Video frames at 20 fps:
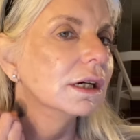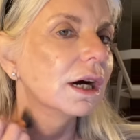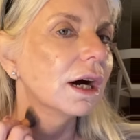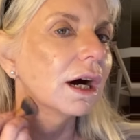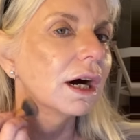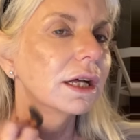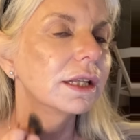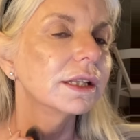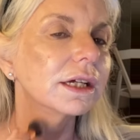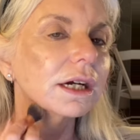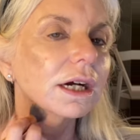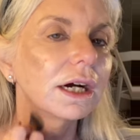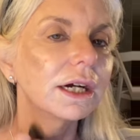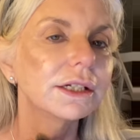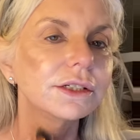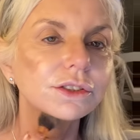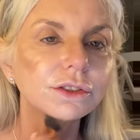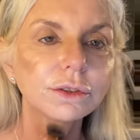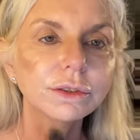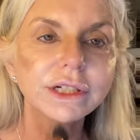on the
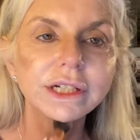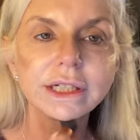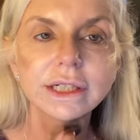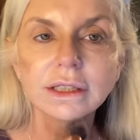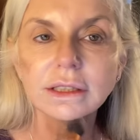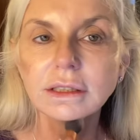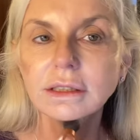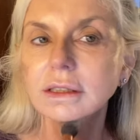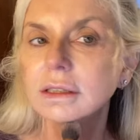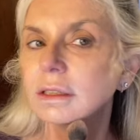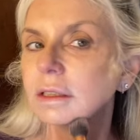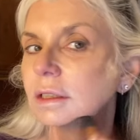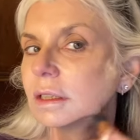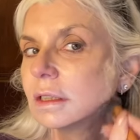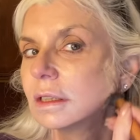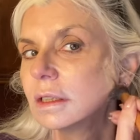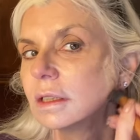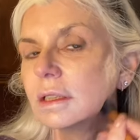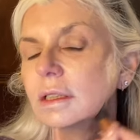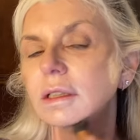contouring.
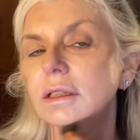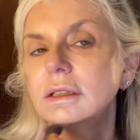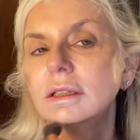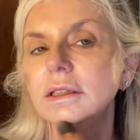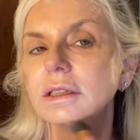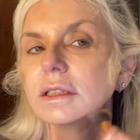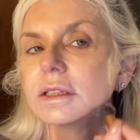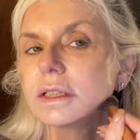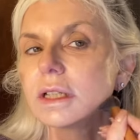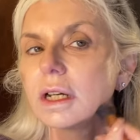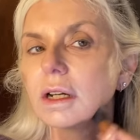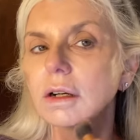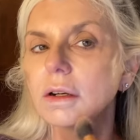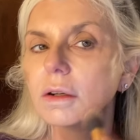So